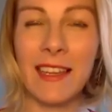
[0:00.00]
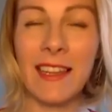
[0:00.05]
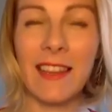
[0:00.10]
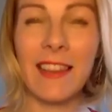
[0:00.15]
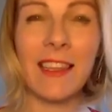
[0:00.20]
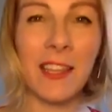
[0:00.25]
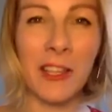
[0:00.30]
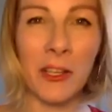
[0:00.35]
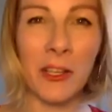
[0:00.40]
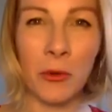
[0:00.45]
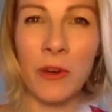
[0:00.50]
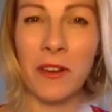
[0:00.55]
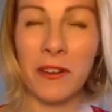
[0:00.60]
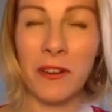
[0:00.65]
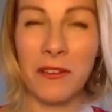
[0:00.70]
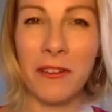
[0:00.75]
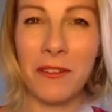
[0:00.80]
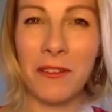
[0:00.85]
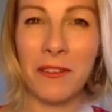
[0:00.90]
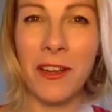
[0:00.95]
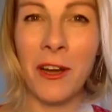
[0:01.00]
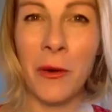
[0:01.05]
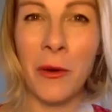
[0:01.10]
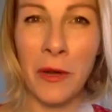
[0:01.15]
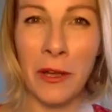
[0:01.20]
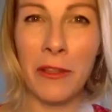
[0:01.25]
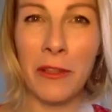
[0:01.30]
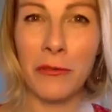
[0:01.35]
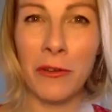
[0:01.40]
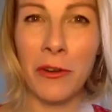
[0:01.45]
that you were
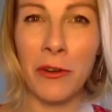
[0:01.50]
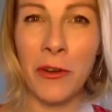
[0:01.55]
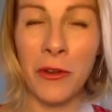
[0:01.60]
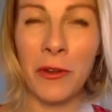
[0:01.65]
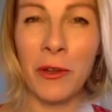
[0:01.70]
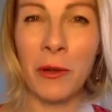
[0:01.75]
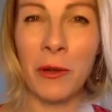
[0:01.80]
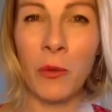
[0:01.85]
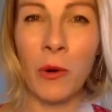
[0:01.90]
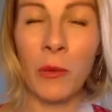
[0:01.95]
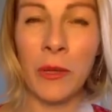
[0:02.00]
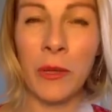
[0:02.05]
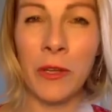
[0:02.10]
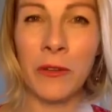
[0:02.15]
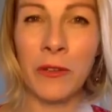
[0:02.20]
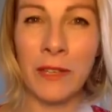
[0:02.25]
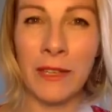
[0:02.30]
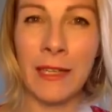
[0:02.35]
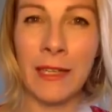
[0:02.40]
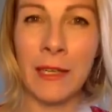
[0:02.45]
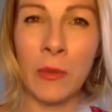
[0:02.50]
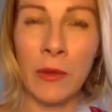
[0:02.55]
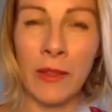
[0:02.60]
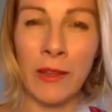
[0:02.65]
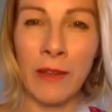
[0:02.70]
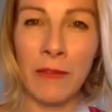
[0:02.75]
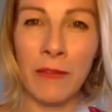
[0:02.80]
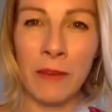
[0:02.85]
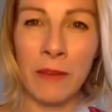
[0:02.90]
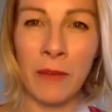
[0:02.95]
going through? What were you dealing with
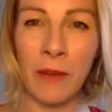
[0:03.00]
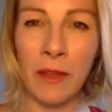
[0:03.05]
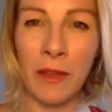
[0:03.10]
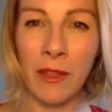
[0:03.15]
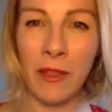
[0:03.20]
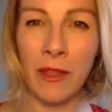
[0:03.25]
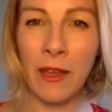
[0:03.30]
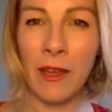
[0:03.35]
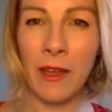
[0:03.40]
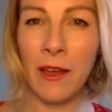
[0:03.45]
every month?